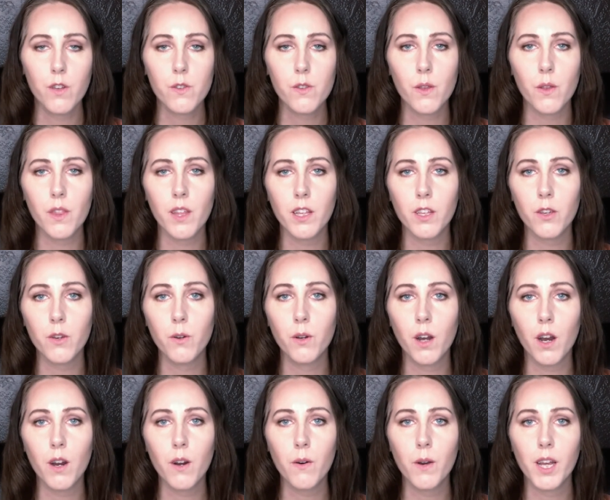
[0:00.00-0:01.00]
So then you
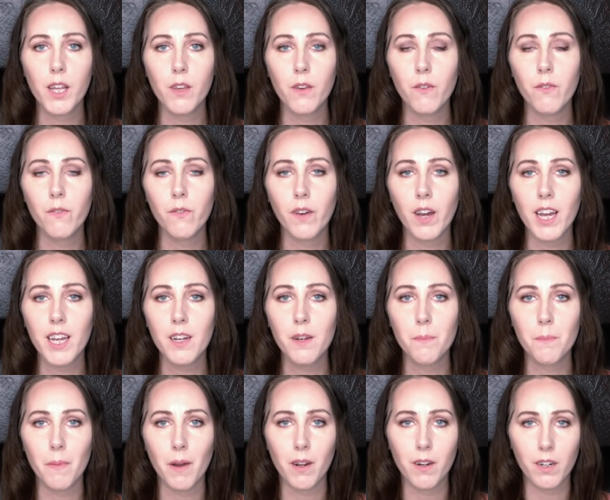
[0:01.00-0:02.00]
go and you
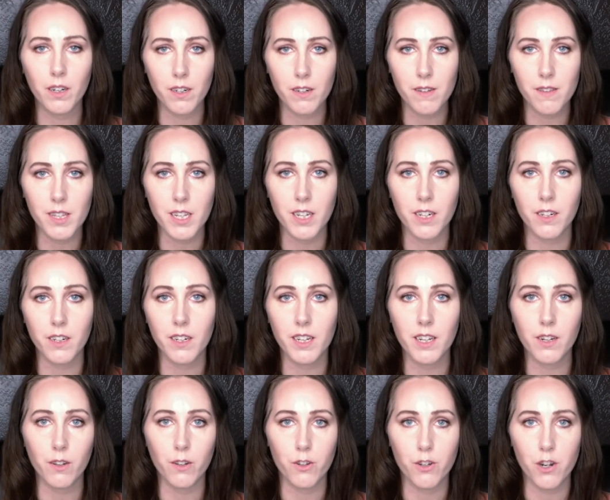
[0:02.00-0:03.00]
find Mars in your
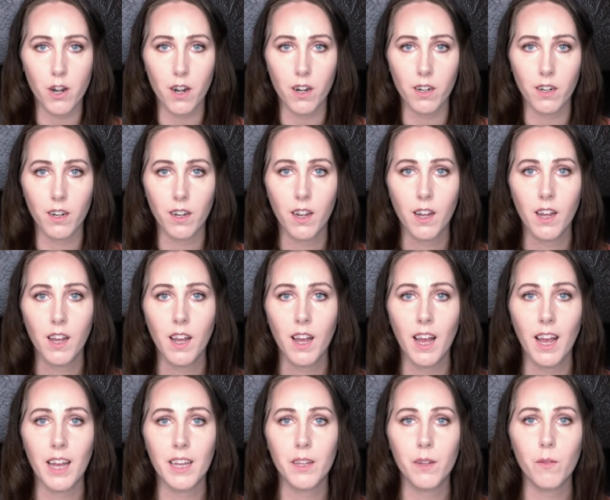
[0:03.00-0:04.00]
natal chart,
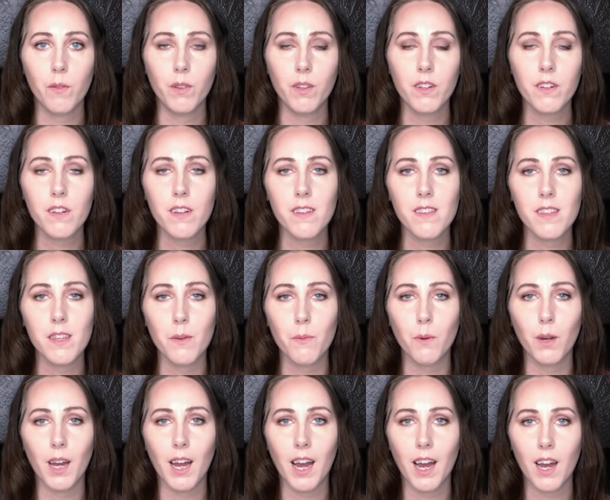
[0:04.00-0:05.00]
and you look to see
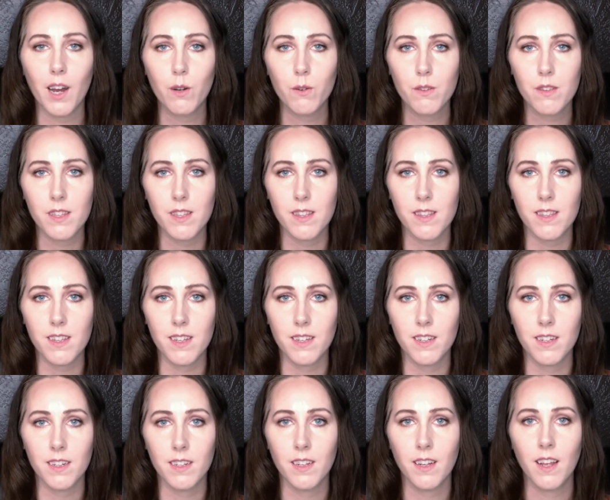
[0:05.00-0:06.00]
what house it's
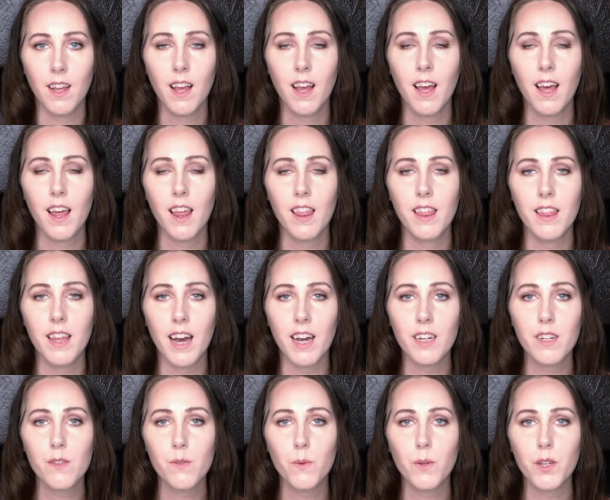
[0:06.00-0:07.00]
in.
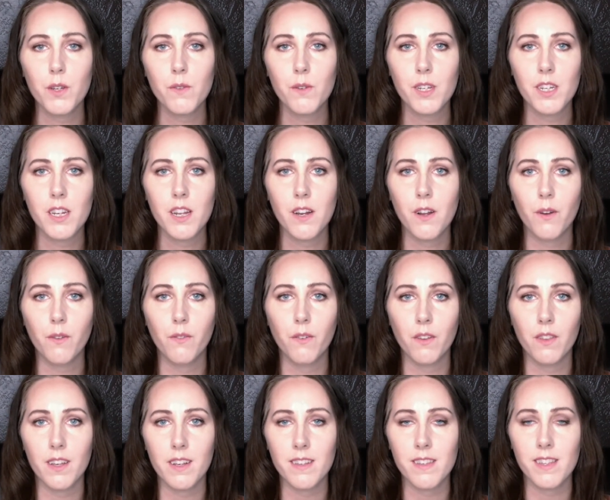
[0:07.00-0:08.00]
That is what you need to know
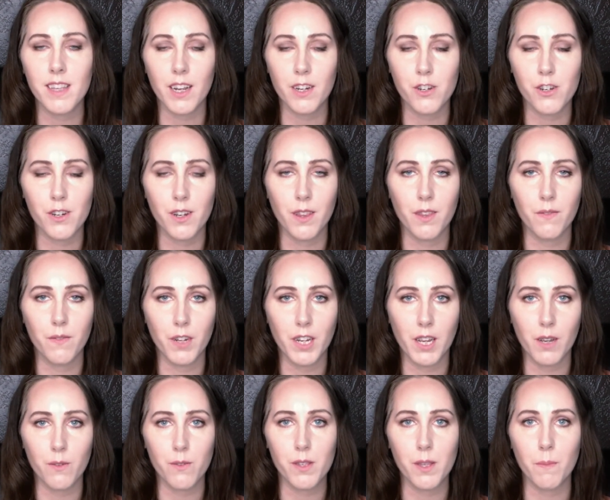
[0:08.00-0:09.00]
for this section of the
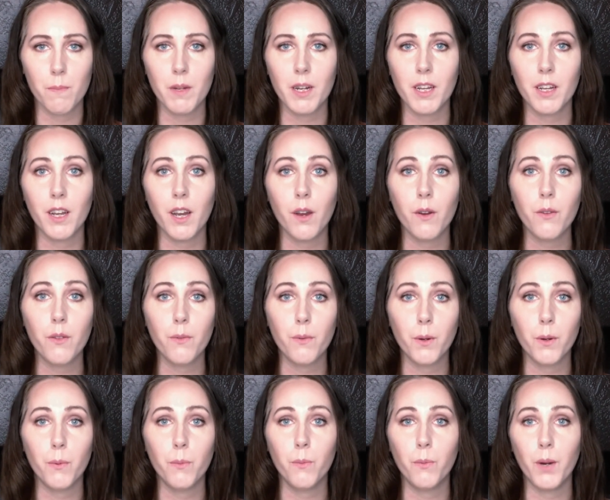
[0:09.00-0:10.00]
video. So I'm going to go
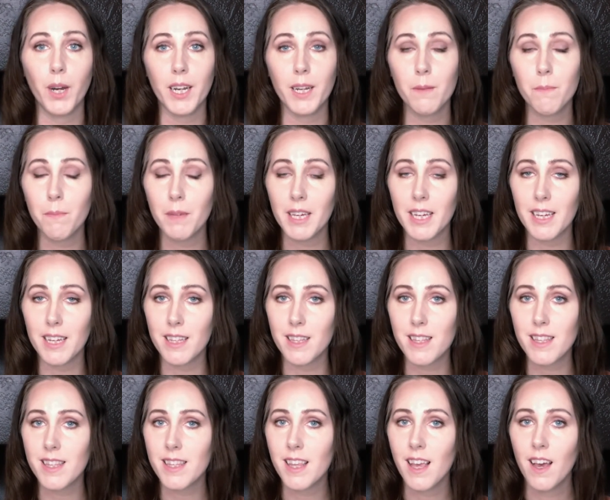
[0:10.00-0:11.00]
through what it
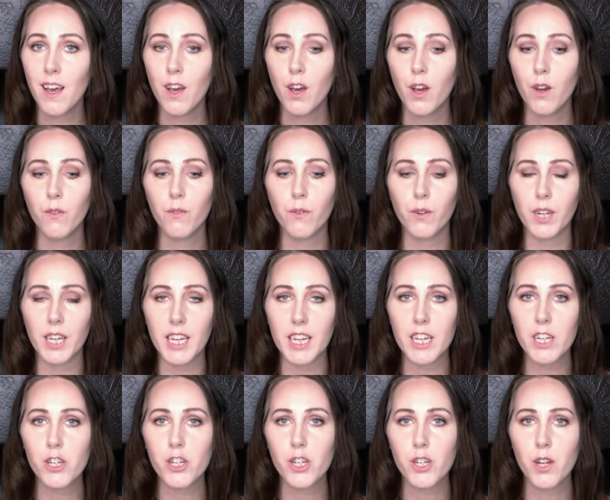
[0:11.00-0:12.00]
means for
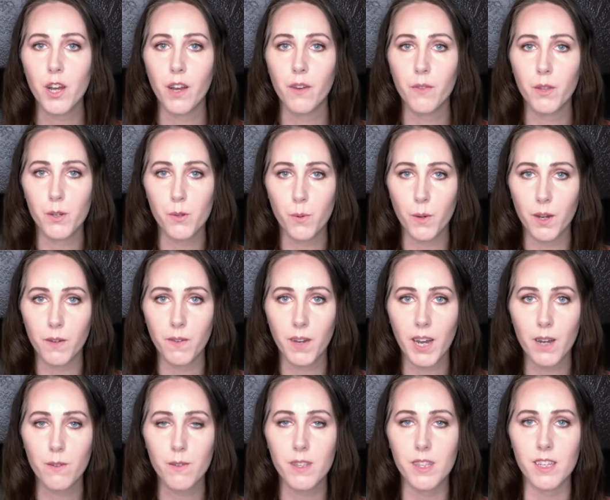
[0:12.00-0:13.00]
each of the 12
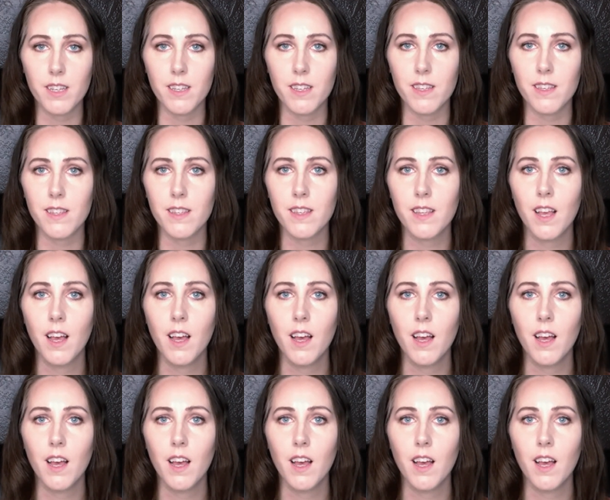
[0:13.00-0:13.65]
houses